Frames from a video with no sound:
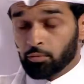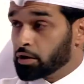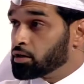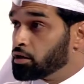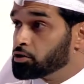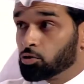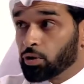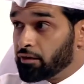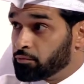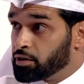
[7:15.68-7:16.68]
not entirely sure. We
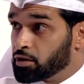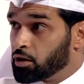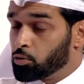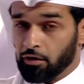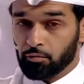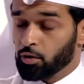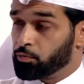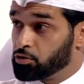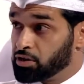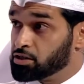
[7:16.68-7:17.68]
haven't been
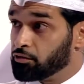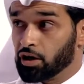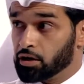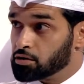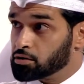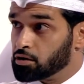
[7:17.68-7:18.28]
approached as of yet.